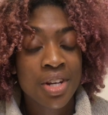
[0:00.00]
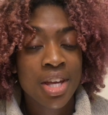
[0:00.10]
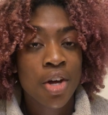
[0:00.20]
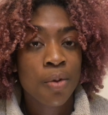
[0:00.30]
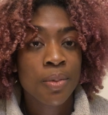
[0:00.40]

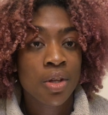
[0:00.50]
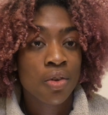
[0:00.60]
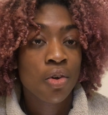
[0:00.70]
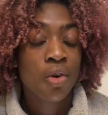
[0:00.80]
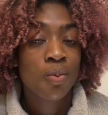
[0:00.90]
helped me a
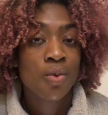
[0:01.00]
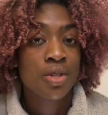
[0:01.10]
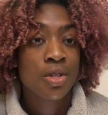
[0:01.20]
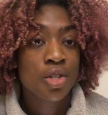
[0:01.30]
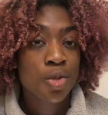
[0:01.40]
lot
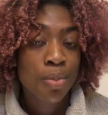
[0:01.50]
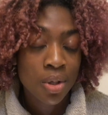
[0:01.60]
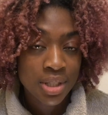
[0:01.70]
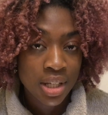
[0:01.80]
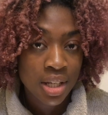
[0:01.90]
was
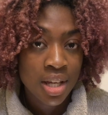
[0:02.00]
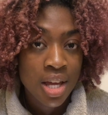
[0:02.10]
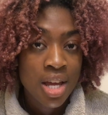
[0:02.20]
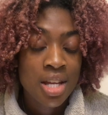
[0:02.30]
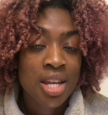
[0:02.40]
spotting.
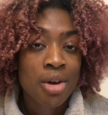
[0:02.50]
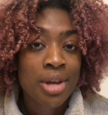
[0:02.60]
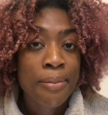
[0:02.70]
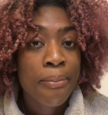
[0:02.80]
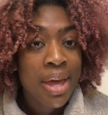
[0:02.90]
Now
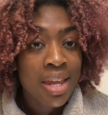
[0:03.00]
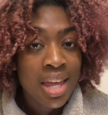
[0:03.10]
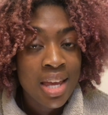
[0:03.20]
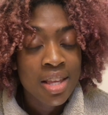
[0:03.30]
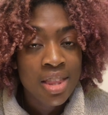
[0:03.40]
in
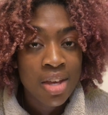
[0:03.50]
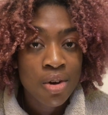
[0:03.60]
ballet, they